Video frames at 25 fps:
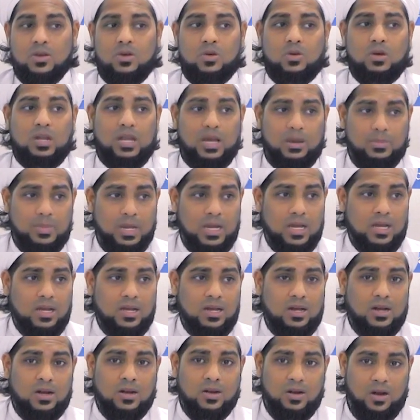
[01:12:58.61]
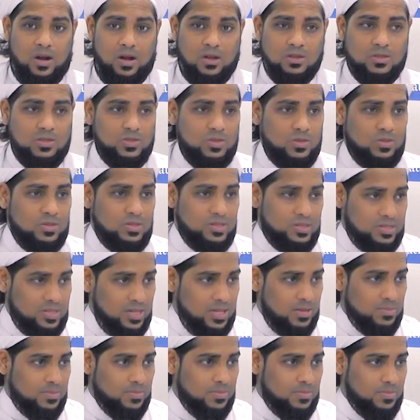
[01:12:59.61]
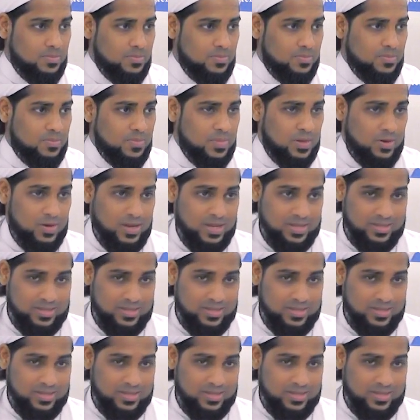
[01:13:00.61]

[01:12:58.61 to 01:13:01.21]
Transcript: Ulama are also the same. They're